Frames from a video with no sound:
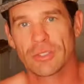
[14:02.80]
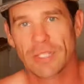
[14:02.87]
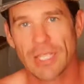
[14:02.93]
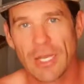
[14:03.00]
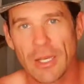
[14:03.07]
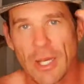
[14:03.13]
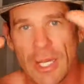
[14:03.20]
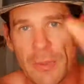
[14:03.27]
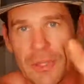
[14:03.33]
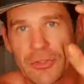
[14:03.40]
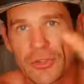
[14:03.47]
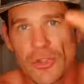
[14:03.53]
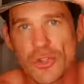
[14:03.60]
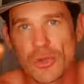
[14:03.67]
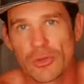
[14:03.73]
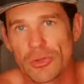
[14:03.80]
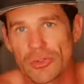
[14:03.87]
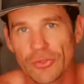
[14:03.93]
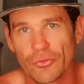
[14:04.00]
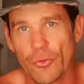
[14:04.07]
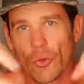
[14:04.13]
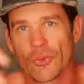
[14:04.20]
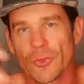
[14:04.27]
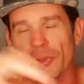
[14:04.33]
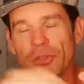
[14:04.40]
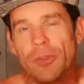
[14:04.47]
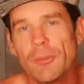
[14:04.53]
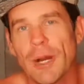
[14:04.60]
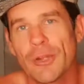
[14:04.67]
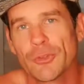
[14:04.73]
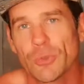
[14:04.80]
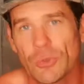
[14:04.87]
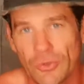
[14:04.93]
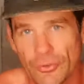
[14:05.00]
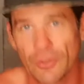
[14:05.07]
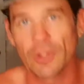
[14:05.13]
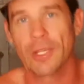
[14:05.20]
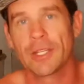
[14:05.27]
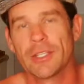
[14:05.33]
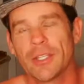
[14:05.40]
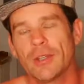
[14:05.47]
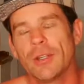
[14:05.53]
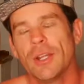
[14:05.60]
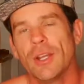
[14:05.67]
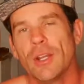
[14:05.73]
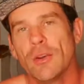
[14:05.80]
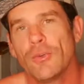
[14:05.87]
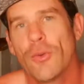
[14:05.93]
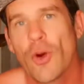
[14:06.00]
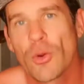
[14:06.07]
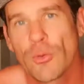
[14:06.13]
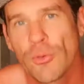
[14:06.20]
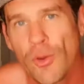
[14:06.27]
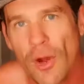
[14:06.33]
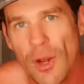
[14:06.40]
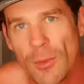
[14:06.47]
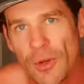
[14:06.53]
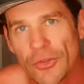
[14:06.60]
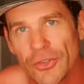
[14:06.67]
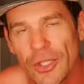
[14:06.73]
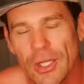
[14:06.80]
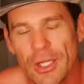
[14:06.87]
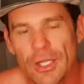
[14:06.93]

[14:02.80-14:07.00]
get any bits of sugar and just force them into the muscles for like, you know, fight or flight almost.